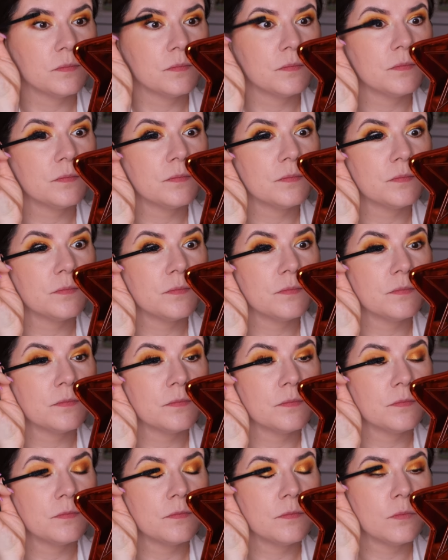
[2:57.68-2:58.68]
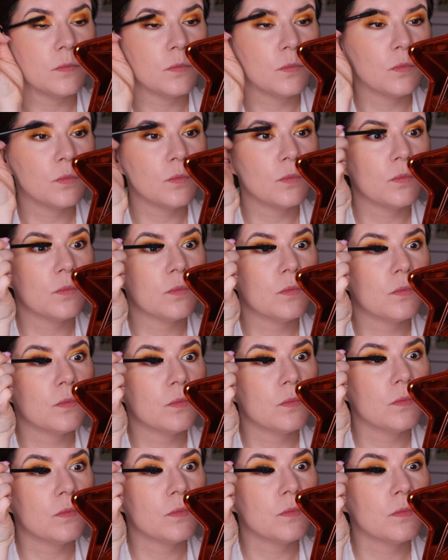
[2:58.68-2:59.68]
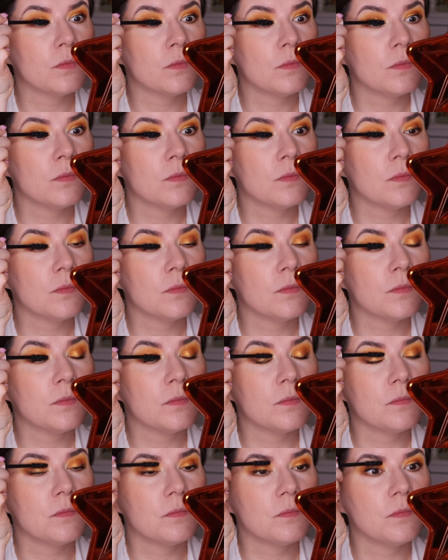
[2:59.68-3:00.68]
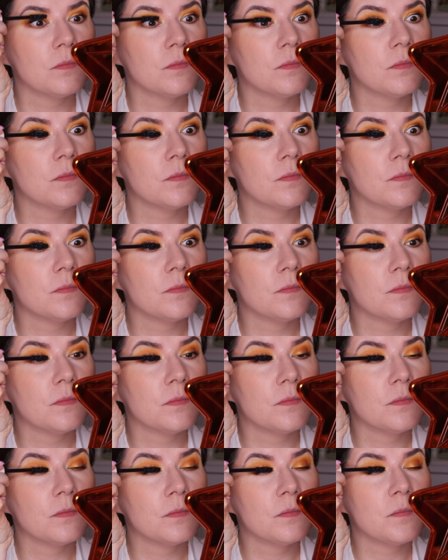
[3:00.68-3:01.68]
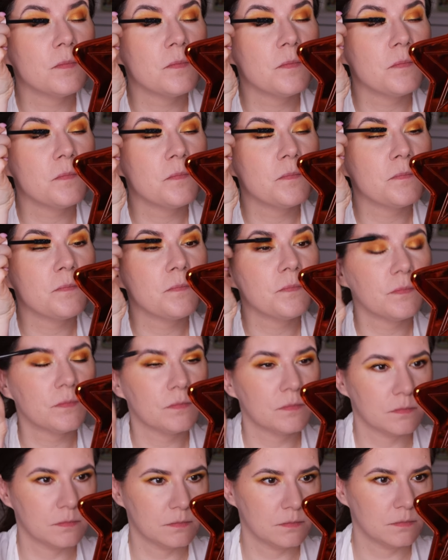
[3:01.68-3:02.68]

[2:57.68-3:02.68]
(no one is talking)